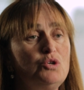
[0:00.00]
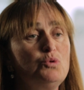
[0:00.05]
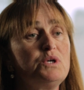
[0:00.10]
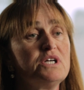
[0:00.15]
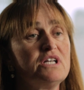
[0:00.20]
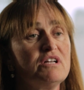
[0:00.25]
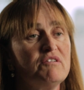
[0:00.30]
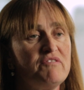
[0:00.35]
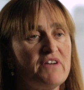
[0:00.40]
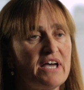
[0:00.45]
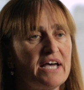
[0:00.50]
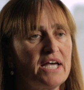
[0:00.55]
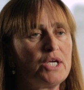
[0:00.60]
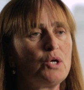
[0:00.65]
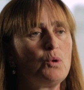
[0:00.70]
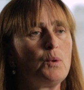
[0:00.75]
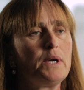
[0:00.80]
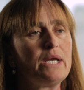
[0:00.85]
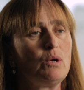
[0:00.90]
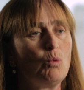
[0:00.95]
can
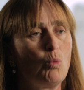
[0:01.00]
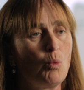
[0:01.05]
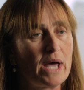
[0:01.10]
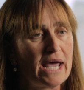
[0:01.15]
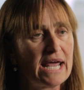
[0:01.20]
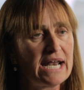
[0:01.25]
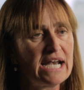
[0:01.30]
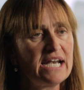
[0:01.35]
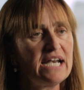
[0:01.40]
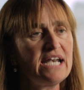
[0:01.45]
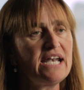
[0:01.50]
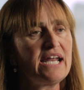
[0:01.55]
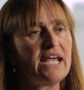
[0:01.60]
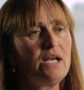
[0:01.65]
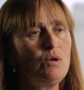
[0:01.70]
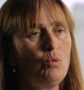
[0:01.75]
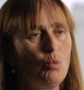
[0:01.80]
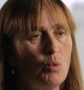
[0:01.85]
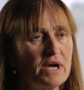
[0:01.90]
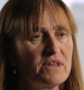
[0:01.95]
evaluate when
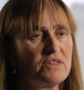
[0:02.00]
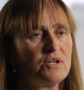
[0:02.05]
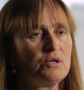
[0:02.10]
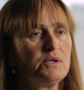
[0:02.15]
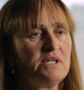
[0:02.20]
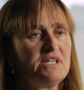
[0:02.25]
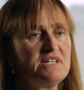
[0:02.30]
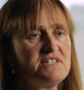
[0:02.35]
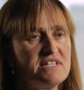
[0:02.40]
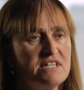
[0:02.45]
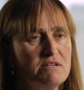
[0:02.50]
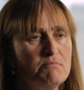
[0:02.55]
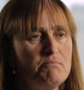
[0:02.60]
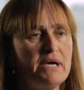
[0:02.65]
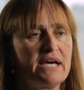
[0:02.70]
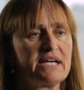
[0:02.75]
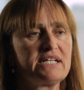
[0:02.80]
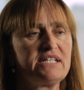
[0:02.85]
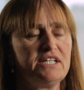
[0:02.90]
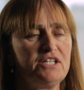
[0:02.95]
and whether it is
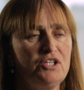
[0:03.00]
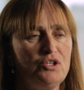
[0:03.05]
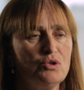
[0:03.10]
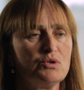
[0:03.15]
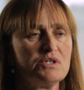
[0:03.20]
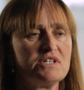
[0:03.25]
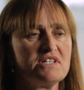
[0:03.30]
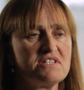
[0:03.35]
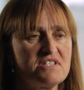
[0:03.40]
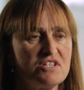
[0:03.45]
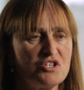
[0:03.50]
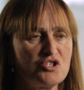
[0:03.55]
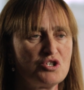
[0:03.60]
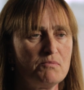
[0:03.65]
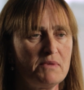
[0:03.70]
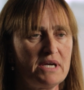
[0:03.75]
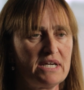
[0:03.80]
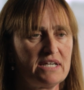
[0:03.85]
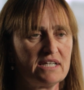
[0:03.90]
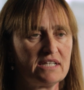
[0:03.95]
impacting your
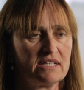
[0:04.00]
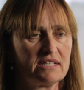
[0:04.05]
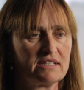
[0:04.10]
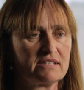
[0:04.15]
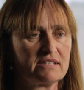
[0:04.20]
decision-making.